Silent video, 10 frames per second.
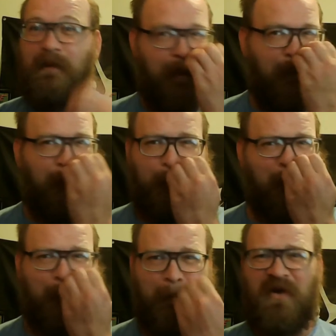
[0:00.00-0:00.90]
But
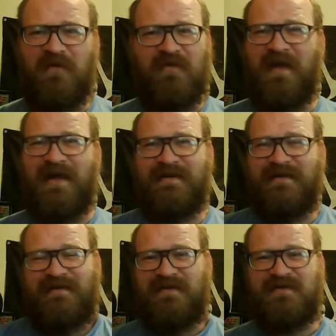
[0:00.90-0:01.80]
apart from that,
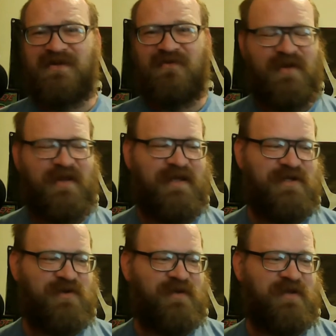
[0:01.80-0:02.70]
it, there was no real
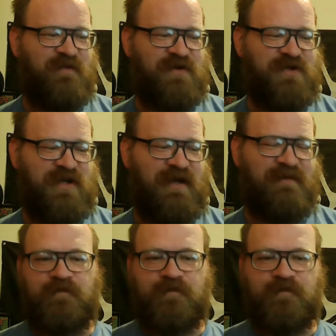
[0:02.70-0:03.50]
issue with the first shot.